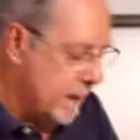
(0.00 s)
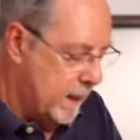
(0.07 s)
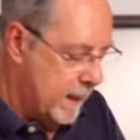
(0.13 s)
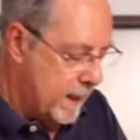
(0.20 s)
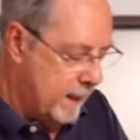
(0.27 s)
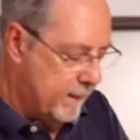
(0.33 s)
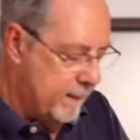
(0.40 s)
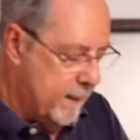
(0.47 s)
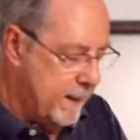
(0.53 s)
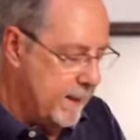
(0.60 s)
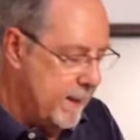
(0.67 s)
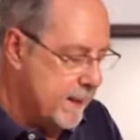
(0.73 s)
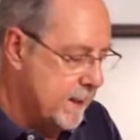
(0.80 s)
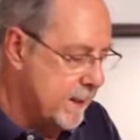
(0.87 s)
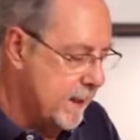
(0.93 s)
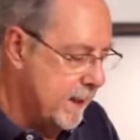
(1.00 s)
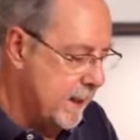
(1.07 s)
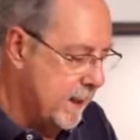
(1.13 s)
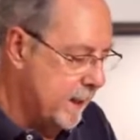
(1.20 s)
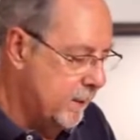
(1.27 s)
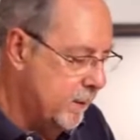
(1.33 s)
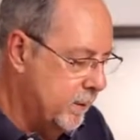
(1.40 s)
I have a
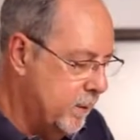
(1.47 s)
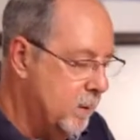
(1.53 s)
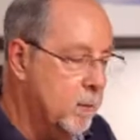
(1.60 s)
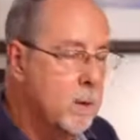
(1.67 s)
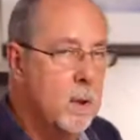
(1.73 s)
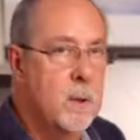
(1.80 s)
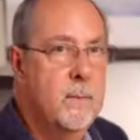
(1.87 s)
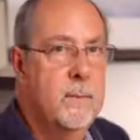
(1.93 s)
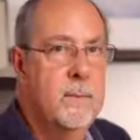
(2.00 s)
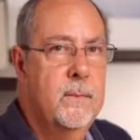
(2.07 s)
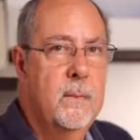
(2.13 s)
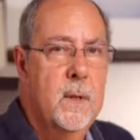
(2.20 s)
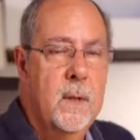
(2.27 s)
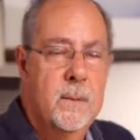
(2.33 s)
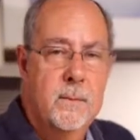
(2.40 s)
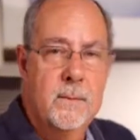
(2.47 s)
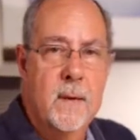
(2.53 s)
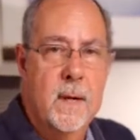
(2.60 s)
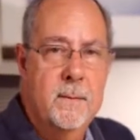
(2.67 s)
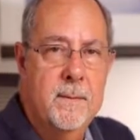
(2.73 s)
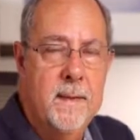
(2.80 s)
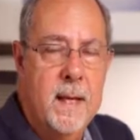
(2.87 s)
density altitude of
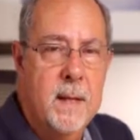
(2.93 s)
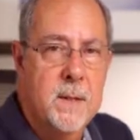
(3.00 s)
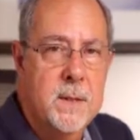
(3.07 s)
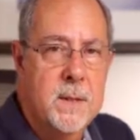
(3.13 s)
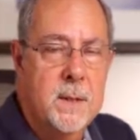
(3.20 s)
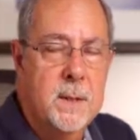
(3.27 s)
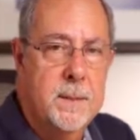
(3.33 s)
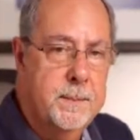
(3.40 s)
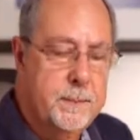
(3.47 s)
5,000.